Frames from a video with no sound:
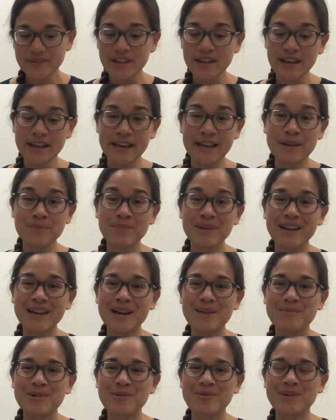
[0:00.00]
It can
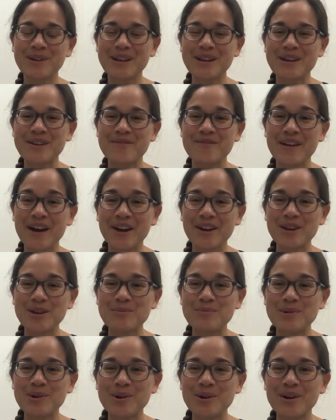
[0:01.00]
become a really
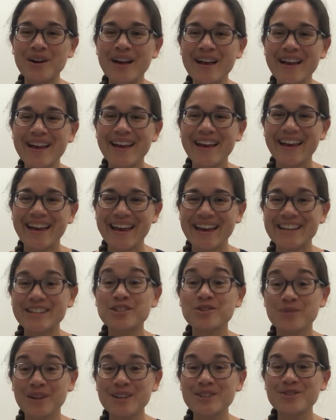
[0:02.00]
valuable and
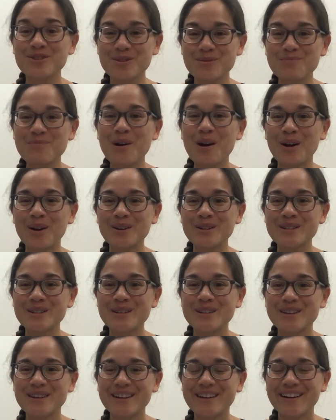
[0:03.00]
treasured part
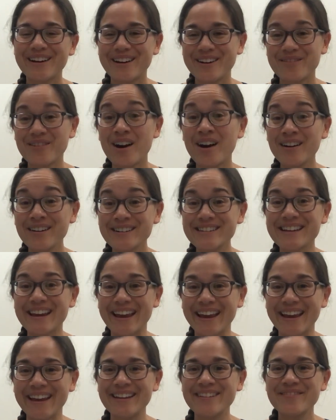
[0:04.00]
of our
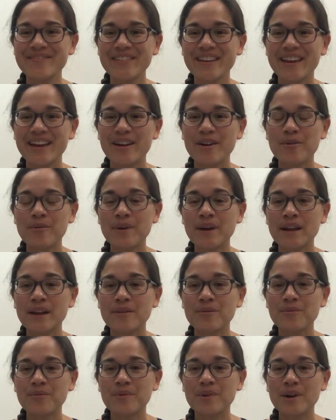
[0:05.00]
day
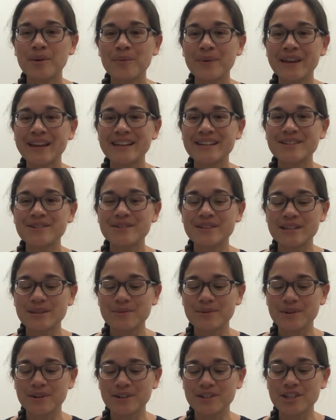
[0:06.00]
when we can do this
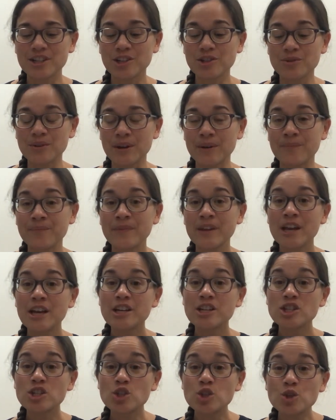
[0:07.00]
with our children.
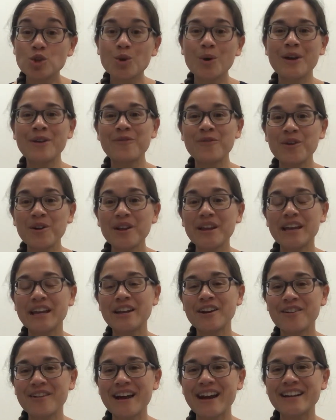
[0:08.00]
Joyful
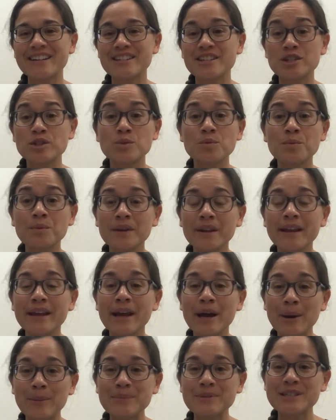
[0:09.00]
interactions really
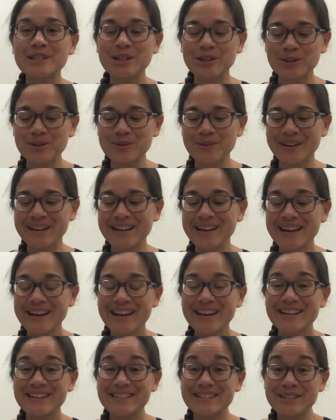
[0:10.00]
help children
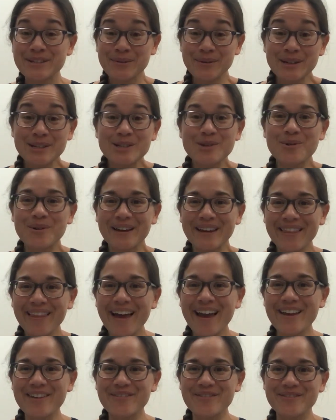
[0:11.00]
to enjoy
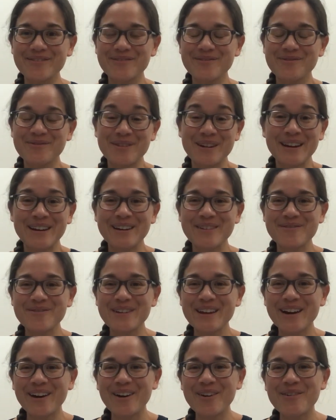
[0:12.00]
life. We
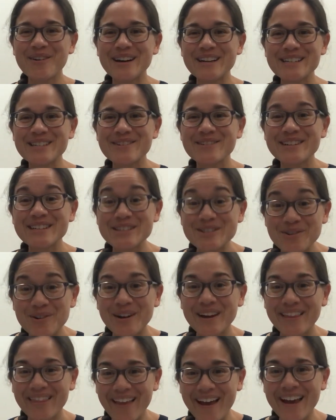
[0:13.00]
all want to enjoy
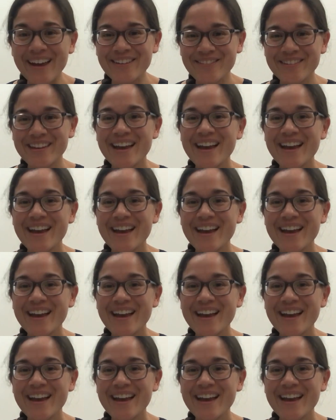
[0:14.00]
life,